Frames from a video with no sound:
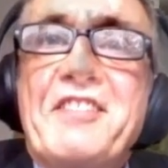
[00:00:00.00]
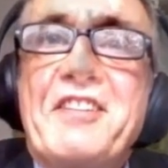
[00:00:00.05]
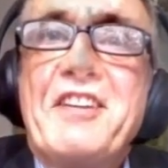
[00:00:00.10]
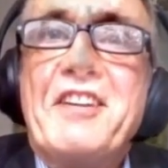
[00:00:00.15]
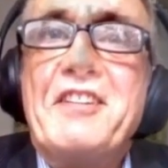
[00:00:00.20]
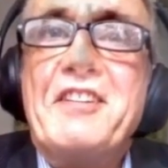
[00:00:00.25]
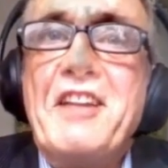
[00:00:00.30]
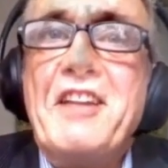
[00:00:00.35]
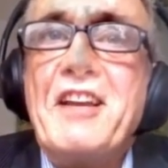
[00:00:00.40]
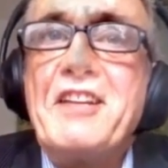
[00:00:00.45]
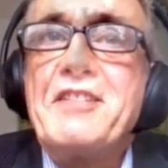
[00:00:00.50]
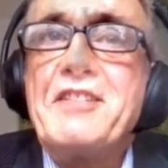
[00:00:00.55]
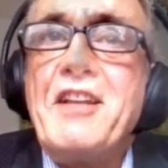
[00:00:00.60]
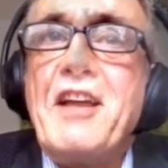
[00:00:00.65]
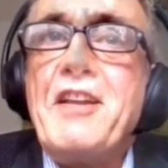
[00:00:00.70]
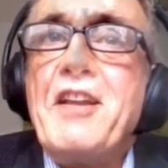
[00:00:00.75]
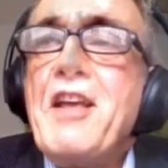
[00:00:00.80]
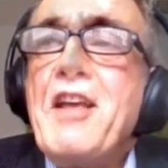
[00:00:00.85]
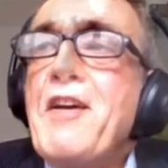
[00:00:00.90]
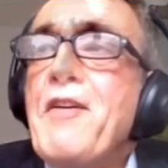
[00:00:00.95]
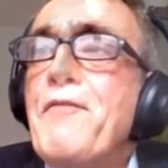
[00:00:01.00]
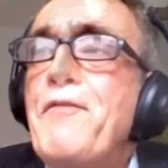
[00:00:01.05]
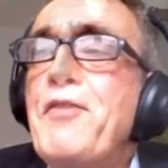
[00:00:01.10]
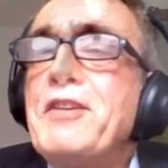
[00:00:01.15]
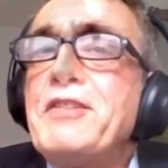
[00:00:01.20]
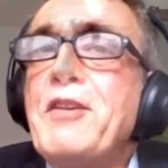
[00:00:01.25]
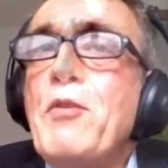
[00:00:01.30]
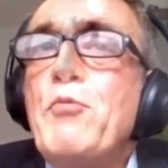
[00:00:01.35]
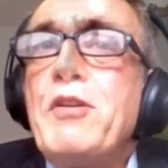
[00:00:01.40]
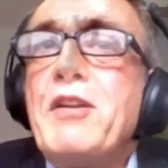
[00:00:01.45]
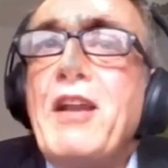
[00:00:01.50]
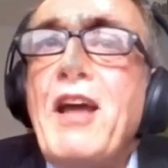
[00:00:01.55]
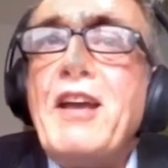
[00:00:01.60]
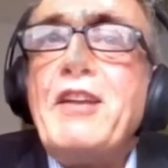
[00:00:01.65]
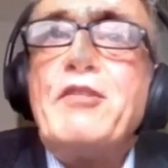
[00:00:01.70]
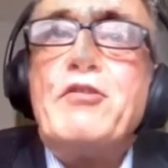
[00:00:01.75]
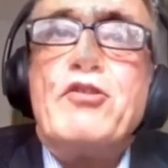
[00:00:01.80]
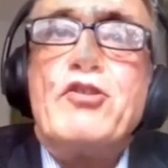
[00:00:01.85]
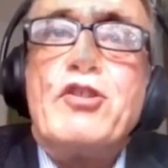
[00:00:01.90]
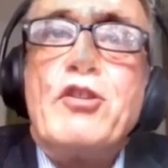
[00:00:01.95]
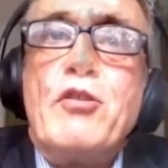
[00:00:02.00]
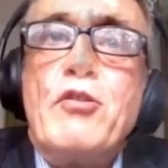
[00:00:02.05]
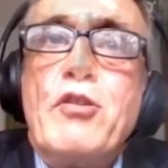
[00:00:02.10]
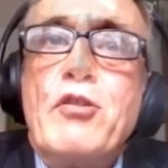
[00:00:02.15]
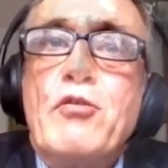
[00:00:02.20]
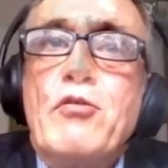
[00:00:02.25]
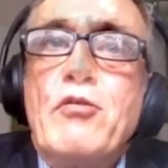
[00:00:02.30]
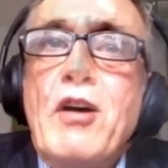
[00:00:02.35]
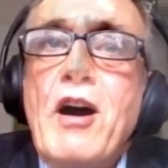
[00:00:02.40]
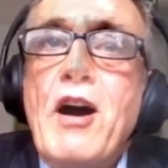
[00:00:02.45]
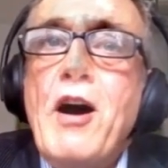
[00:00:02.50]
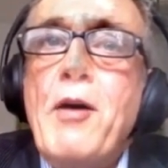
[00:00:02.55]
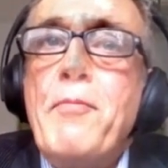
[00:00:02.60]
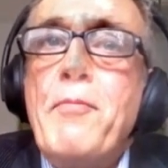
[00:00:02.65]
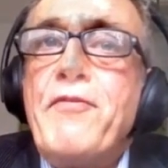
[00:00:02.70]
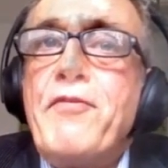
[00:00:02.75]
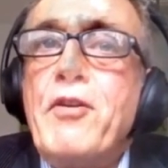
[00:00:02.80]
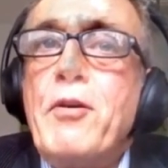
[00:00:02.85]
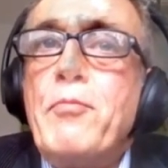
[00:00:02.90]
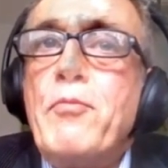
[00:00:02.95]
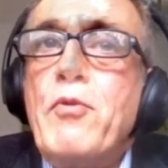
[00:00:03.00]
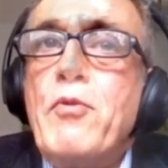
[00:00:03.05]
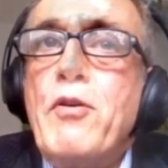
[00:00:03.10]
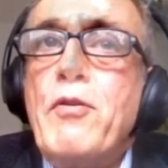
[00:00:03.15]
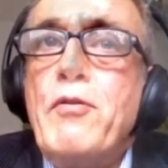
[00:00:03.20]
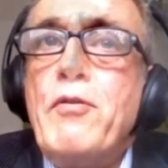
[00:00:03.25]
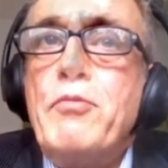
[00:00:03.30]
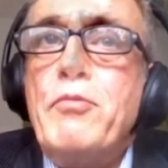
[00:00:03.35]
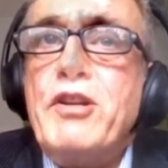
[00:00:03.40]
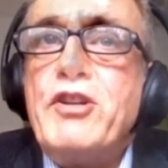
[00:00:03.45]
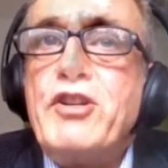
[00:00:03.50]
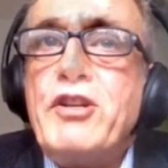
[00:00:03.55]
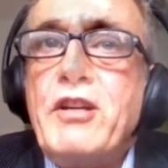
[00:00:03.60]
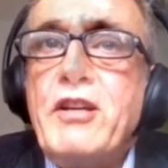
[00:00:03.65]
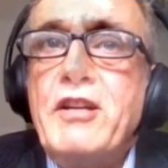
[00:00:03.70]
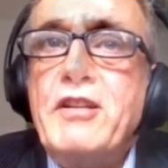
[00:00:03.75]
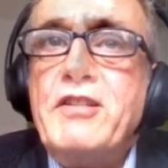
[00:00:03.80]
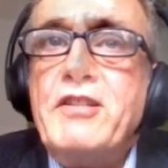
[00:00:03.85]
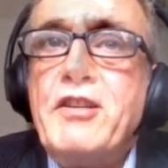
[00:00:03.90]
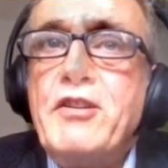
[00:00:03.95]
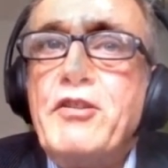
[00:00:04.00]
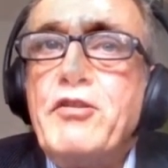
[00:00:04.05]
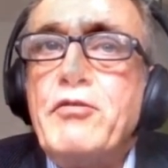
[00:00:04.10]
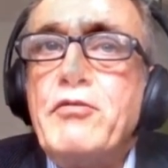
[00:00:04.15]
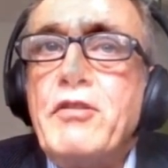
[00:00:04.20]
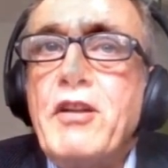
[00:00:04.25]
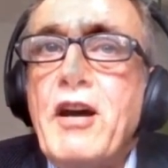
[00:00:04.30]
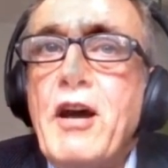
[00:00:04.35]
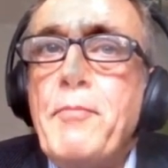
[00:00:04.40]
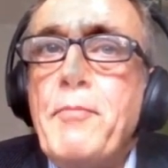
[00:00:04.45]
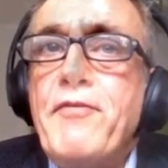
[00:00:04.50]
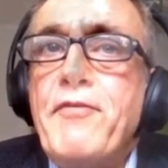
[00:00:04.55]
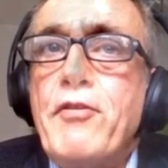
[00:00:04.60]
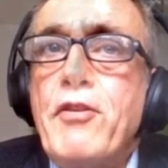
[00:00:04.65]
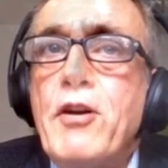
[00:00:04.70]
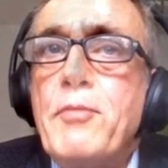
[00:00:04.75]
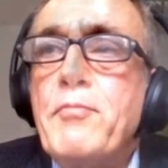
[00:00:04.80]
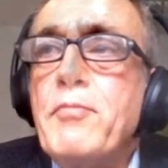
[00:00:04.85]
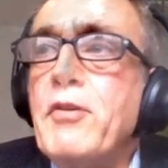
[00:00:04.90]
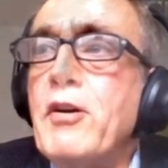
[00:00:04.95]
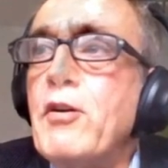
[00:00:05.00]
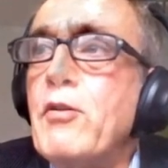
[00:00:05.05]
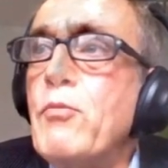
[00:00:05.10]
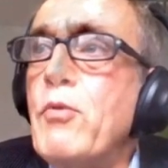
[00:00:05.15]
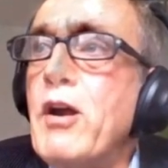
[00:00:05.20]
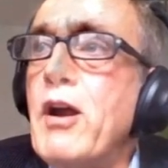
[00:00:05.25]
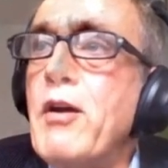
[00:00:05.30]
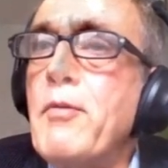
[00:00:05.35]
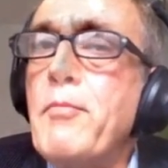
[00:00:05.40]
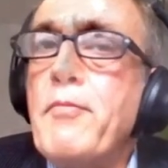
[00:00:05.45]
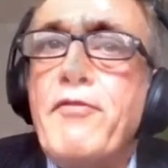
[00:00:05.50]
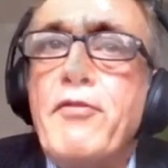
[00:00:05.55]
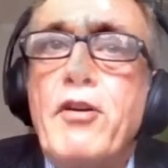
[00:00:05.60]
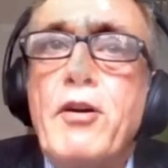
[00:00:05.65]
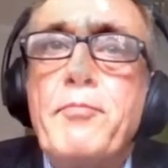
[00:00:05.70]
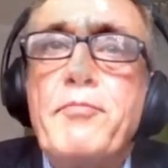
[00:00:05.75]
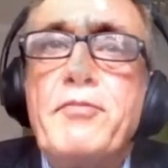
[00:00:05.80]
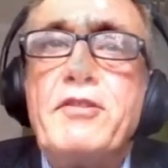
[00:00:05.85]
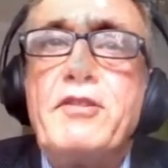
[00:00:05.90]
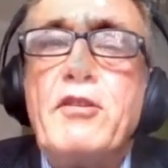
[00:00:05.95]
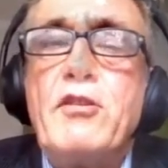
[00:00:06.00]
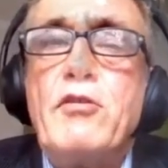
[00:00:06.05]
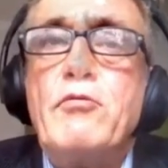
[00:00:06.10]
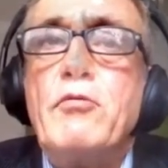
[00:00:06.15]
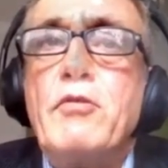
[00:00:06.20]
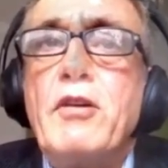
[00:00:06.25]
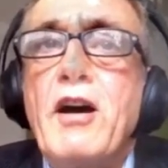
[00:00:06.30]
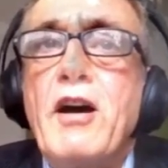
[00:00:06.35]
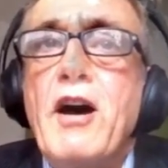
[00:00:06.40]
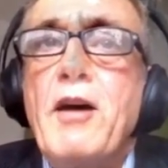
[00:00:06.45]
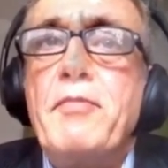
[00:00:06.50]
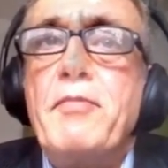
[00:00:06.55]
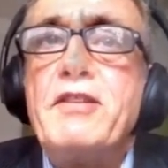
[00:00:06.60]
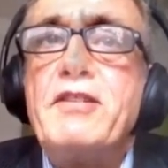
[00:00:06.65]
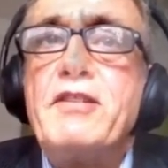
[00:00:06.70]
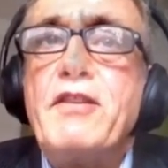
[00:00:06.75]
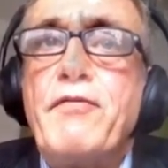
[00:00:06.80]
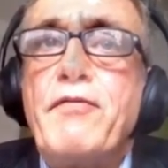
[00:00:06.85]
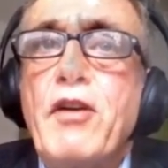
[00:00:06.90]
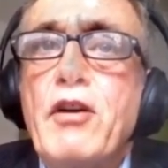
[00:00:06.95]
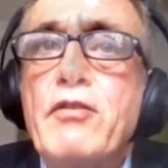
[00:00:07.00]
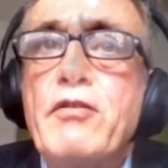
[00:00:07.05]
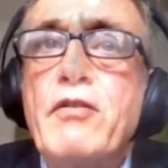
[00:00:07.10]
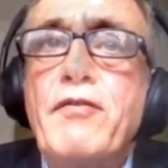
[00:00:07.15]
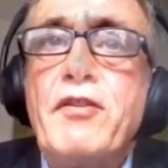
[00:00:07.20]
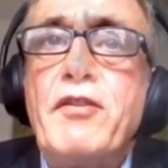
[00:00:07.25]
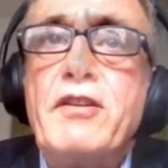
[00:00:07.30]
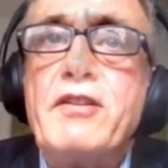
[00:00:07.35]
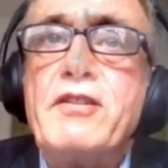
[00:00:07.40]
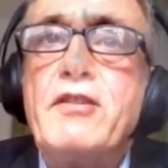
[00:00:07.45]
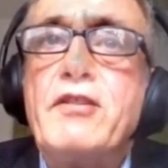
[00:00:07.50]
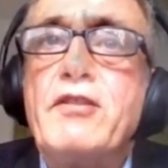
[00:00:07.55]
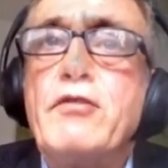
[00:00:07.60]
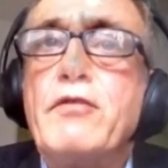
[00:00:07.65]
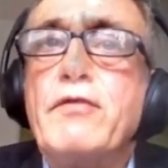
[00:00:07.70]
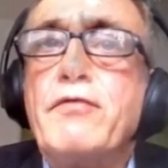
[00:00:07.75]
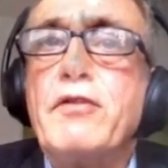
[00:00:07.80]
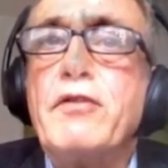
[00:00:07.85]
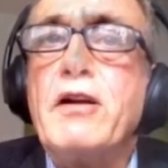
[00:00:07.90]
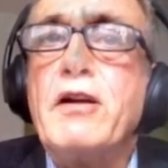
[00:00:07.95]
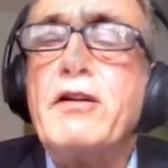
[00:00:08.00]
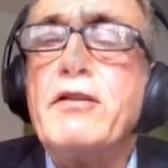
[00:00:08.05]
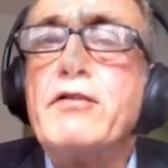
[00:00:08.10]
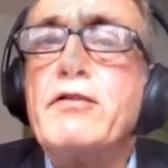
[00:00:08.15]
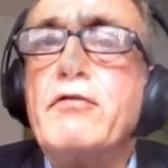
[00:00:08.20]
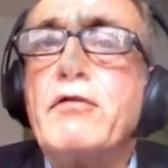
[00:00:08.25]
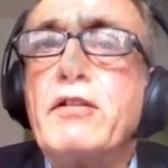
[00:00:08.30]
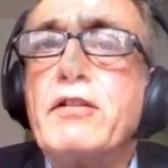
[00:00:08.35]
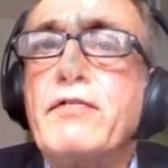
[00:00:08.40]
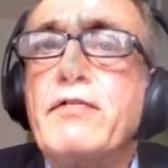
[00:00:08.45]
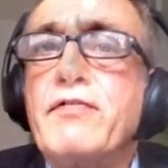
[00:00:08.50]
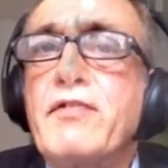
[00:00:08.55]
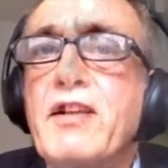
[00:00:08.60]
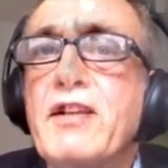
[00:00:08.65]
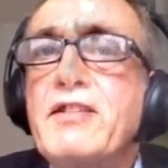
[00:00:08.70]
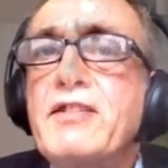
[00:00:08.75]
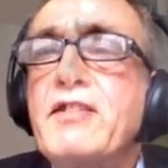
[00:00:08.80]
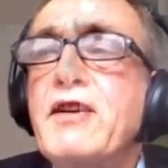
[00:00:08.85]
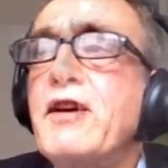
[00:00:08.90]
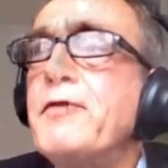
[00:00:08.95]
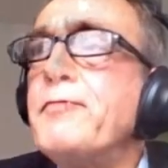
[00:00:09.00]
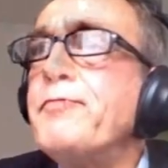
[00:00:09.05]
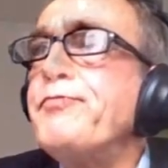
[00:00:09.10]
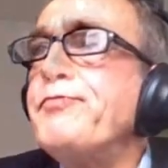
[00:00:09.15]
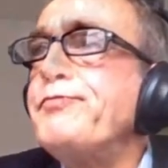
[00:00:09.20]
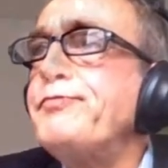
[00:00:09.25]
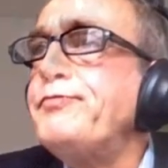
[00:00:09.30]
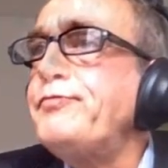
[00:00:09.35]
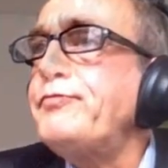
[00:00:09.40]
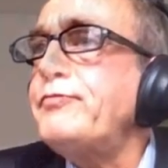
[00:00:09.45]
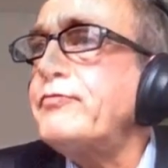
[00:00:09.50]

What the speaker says: See the next slide. First, I would like to show you from which institute I'm from or where I'm from. So it's the Fraunhofer Institute for Non-Destructive Testing.